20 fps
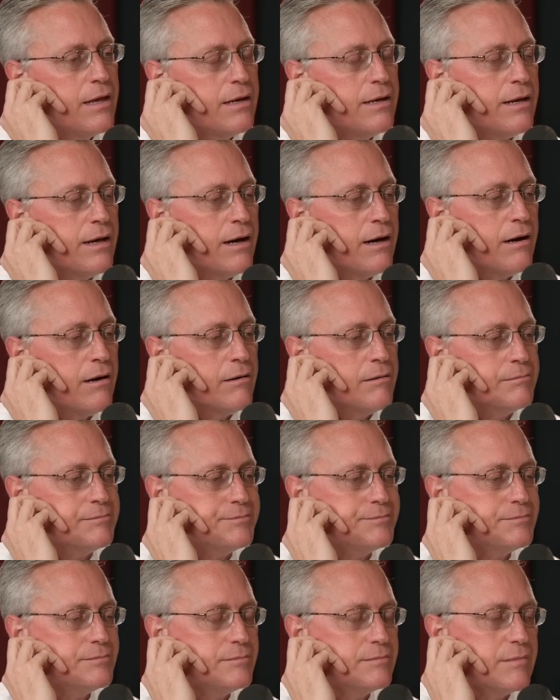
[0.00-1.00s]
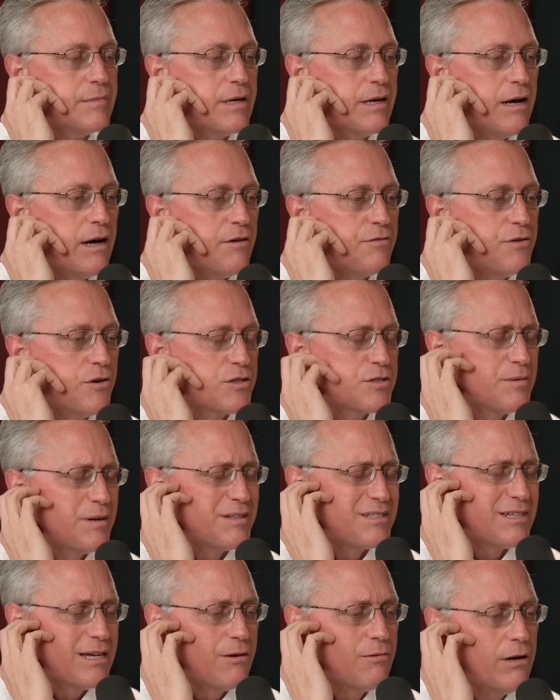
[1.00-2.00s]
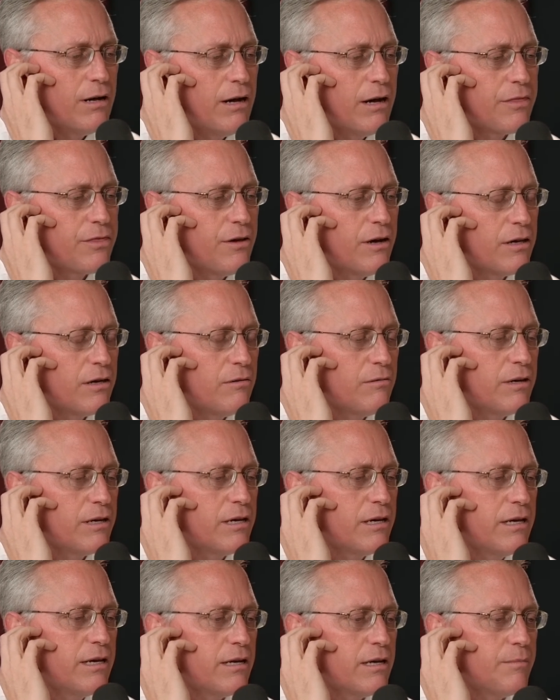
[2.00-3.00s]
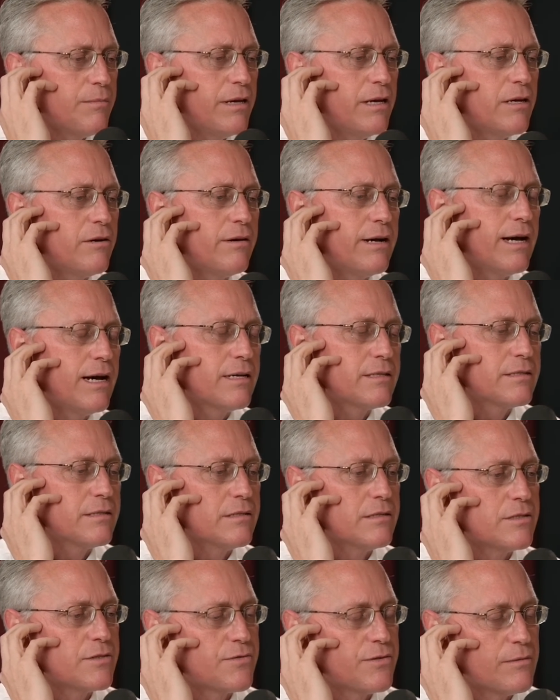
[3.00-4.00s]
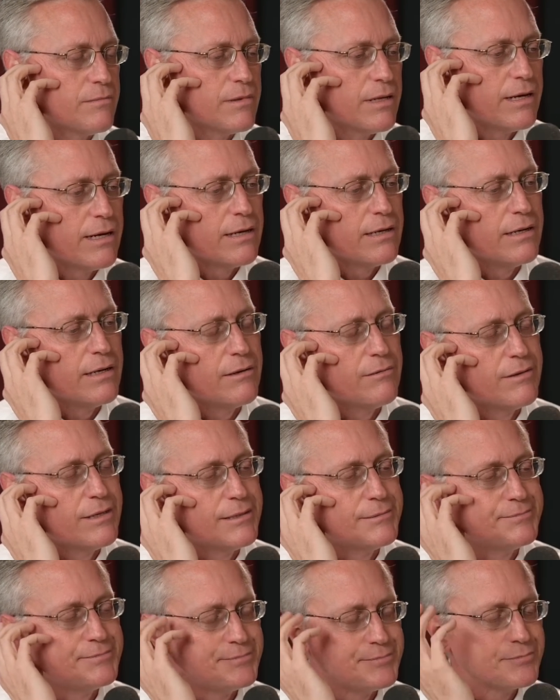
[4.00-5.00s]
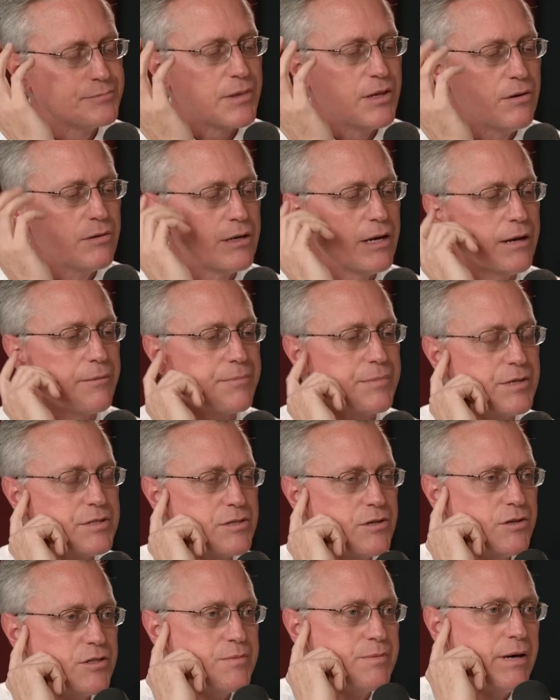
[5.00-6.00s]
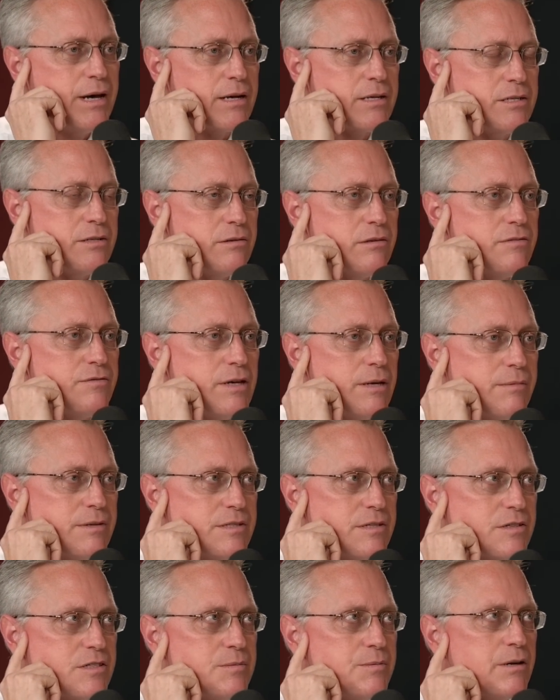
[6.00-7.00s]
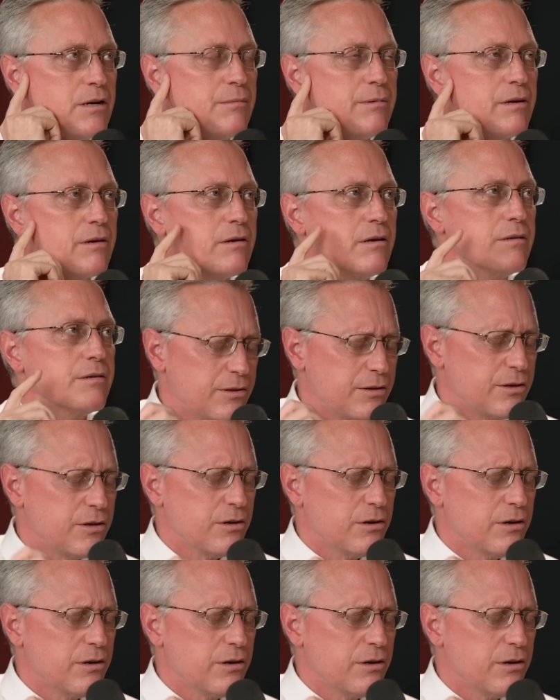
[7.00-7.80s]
Now, folks might say, well, I thought we could get amino acids from lightning. Well, okay, this goes back to a famous experiment called the